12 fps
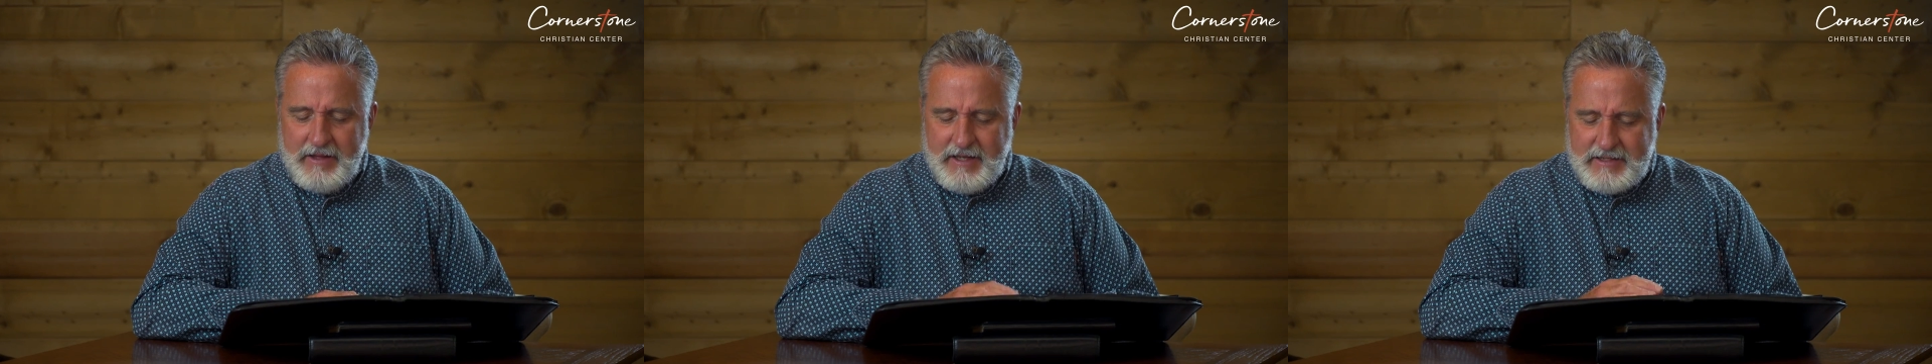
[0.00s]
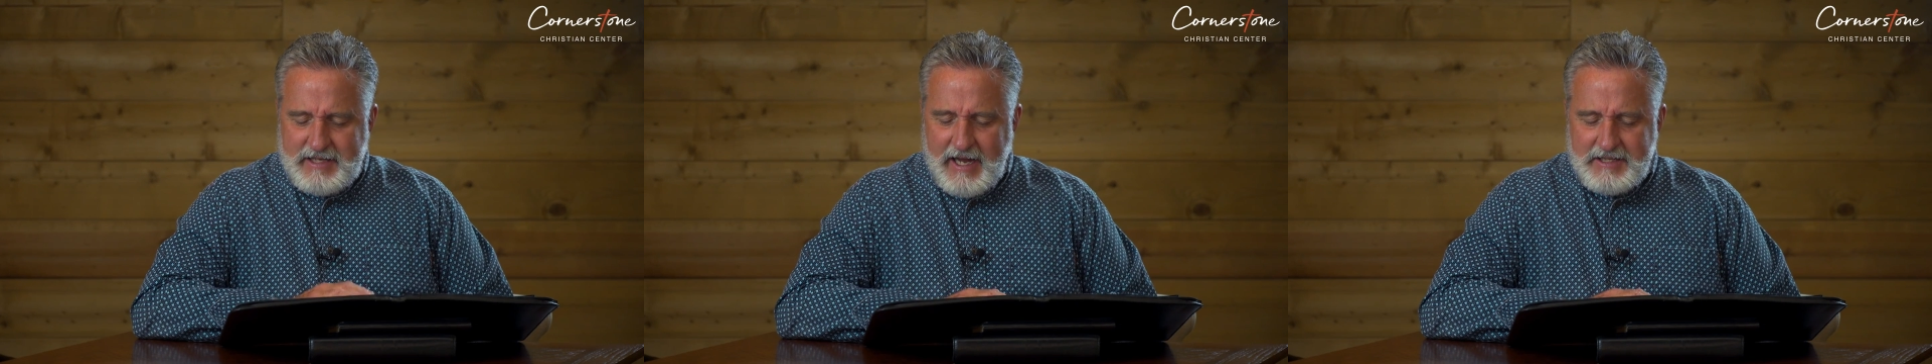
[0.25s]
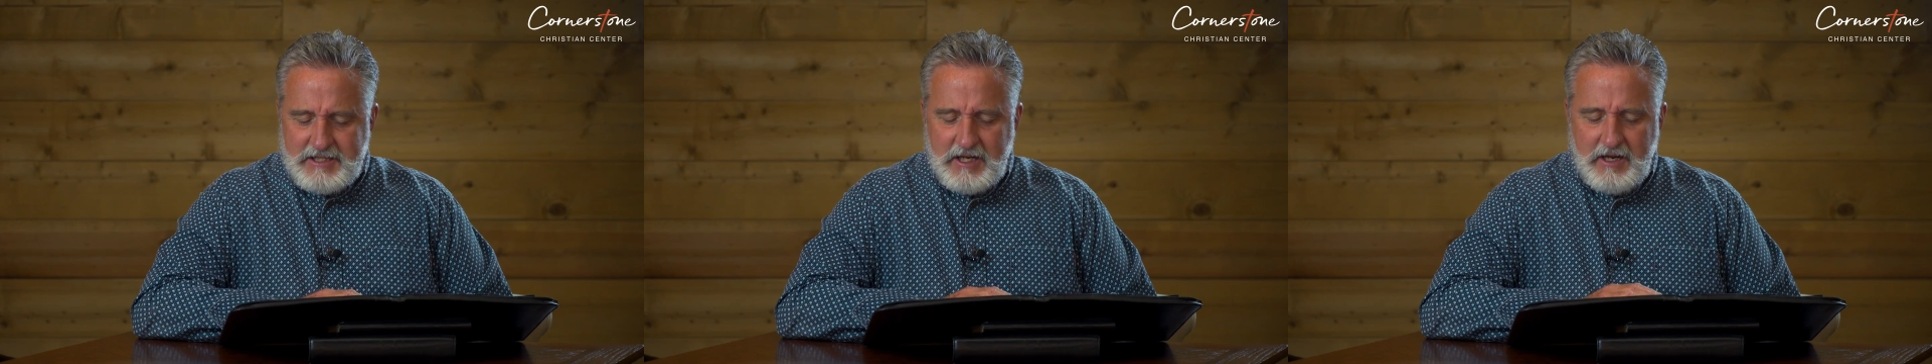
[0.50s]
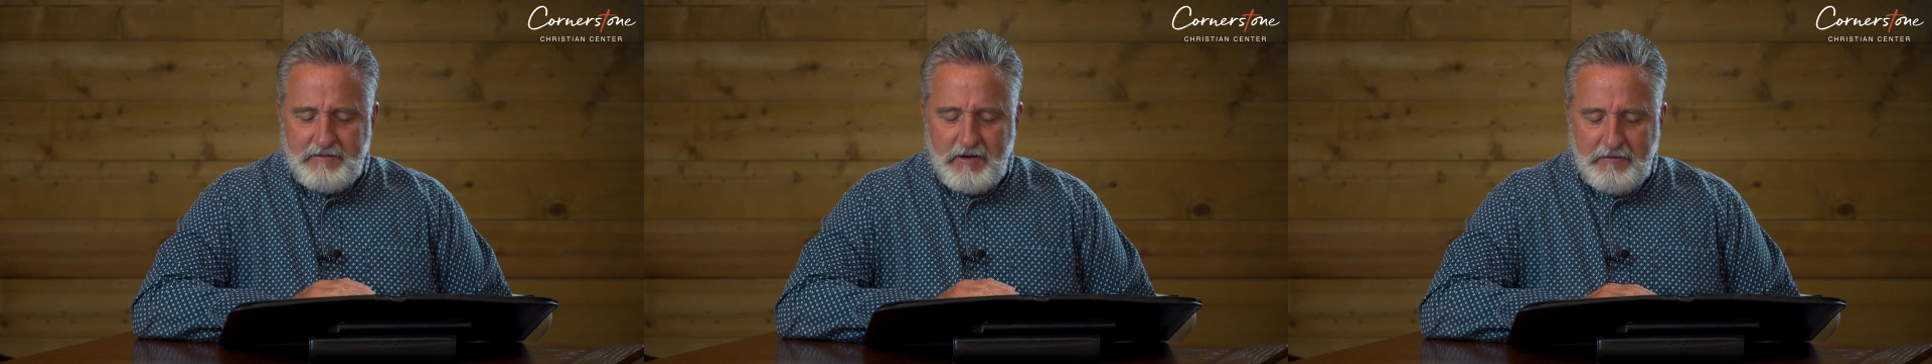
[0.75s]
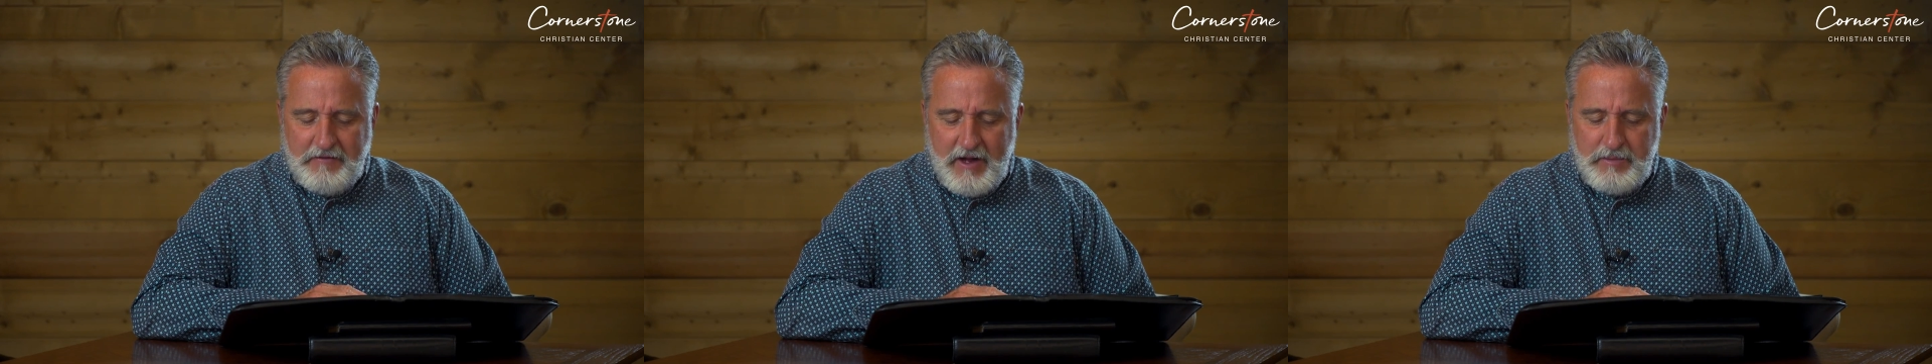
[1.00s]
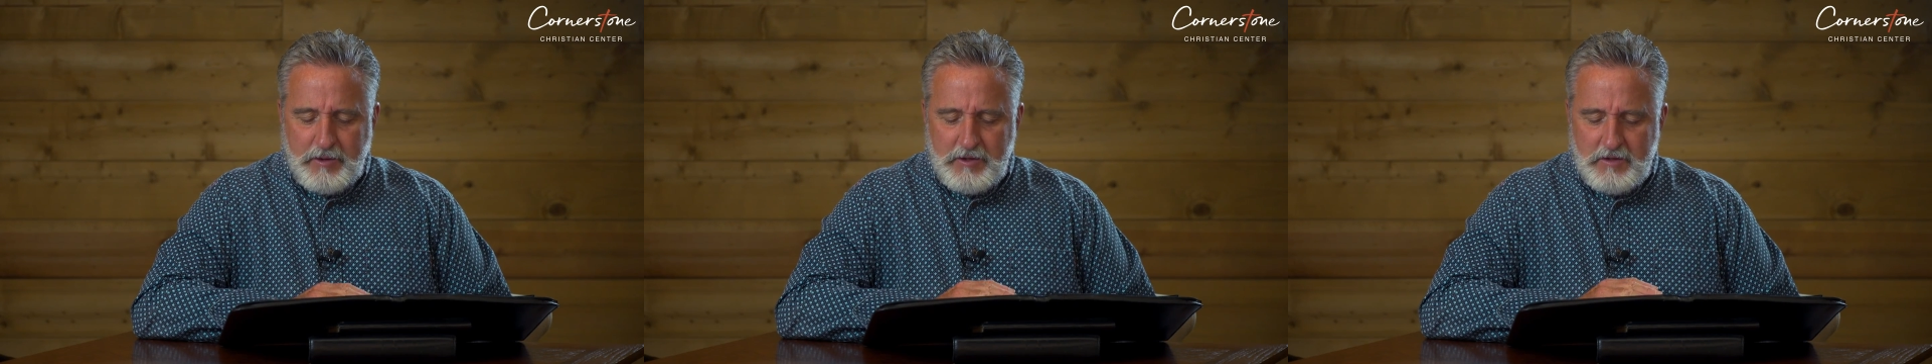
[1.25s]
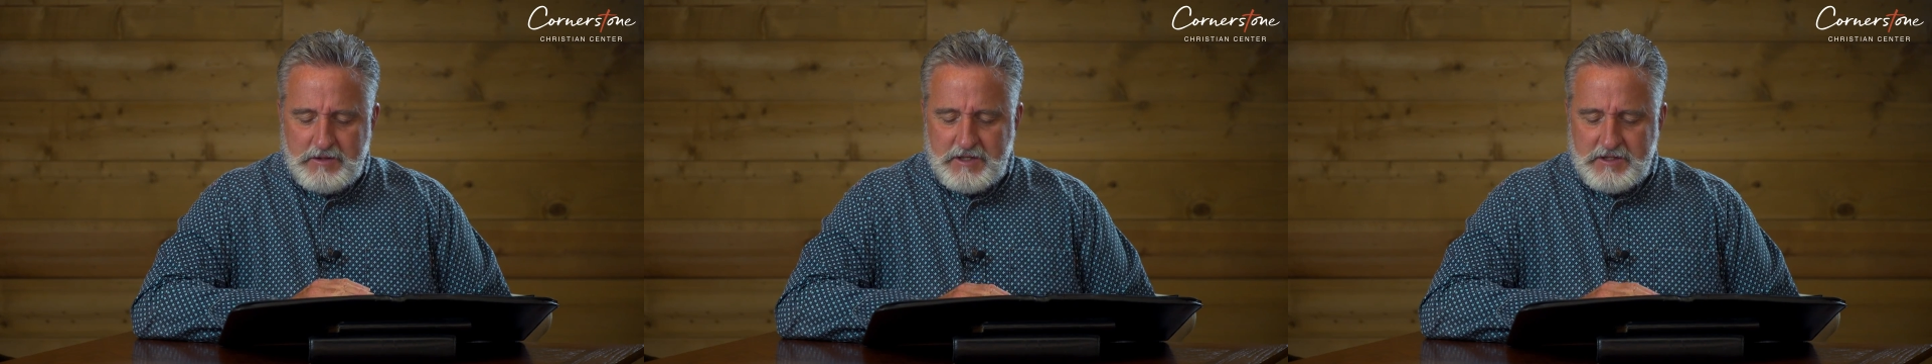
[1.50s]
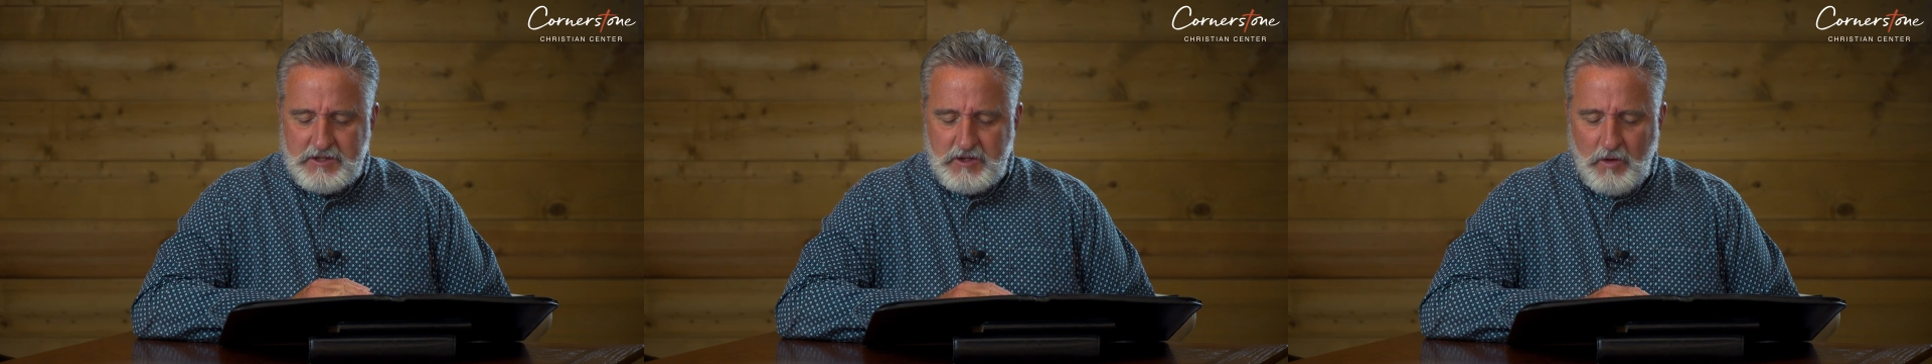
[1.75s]
the testing of your faith
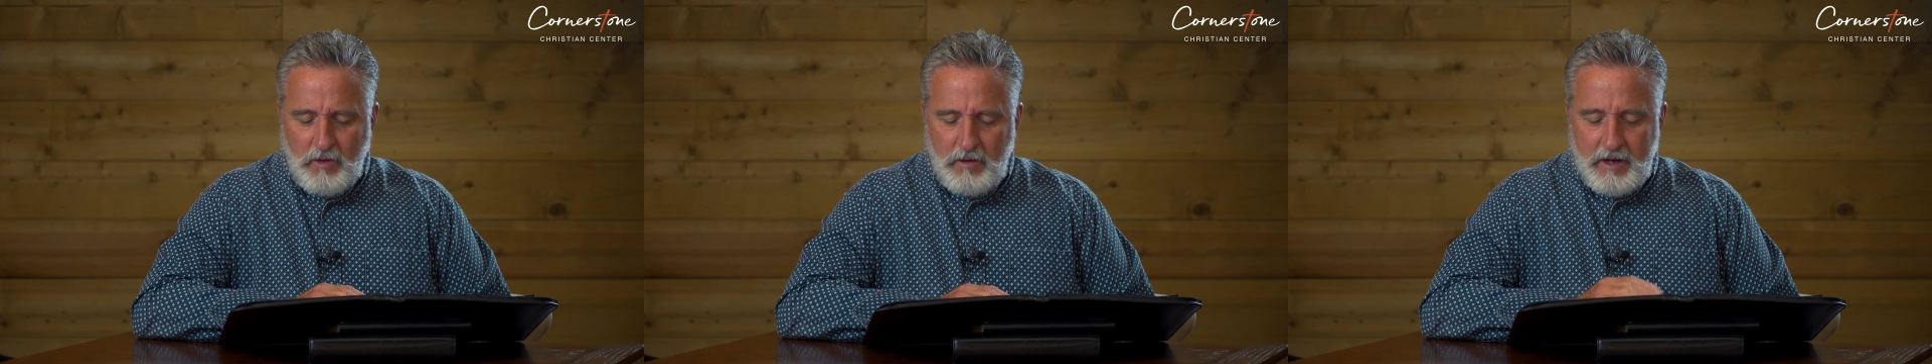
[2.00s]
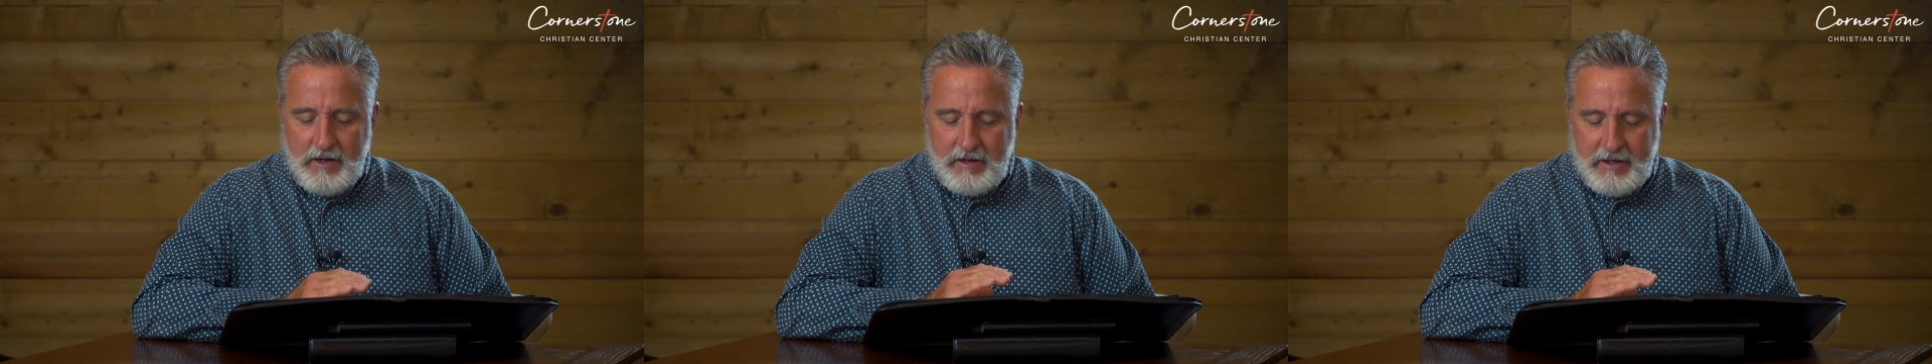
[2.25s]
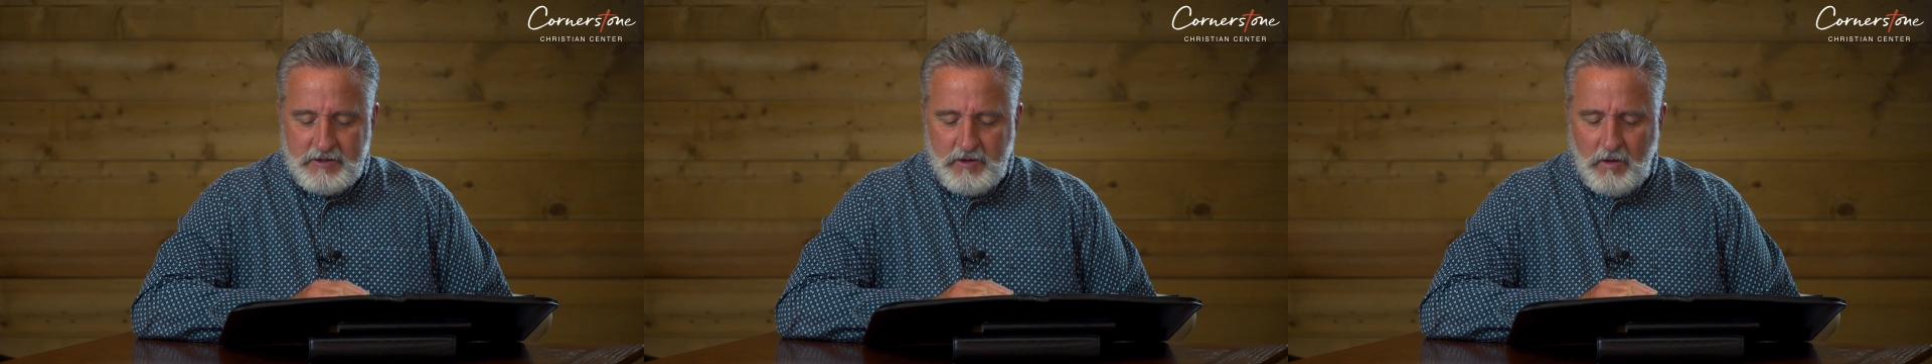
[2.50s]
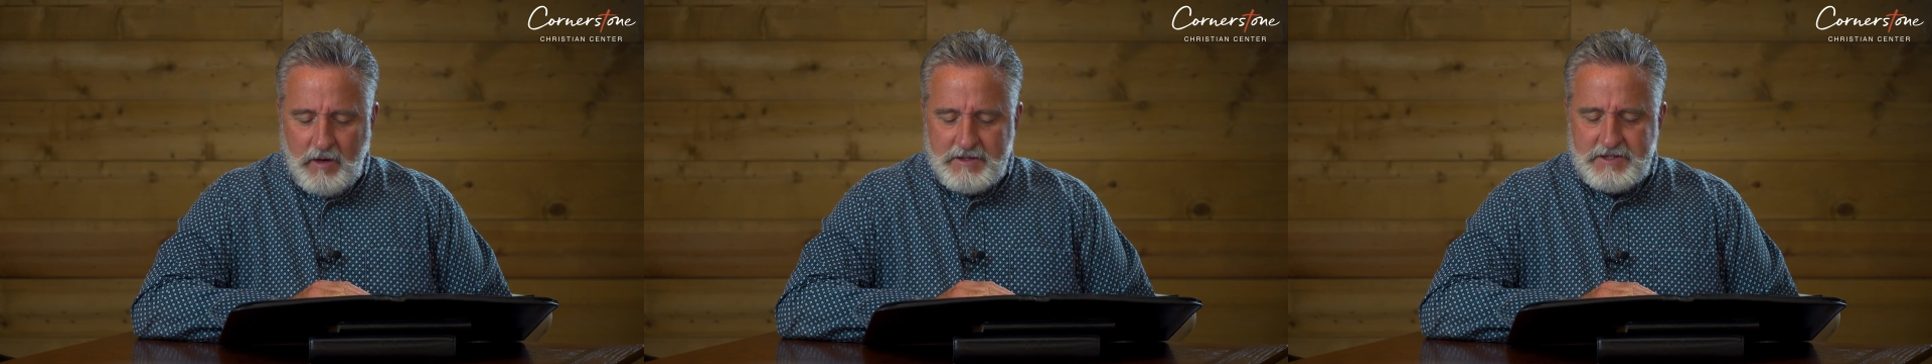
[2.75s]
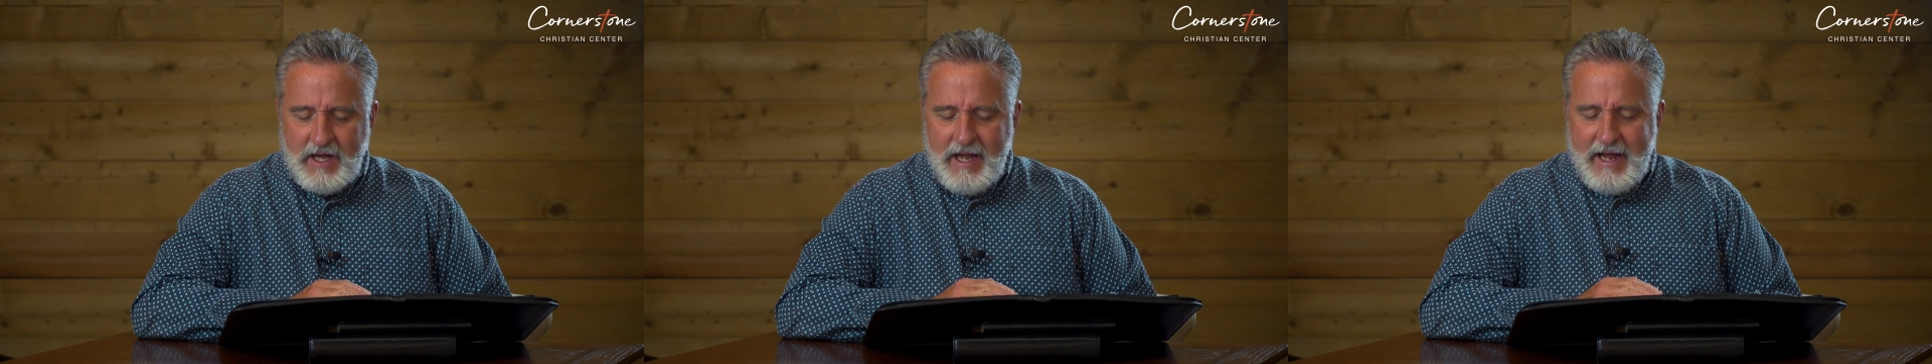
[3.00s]
produces endurance,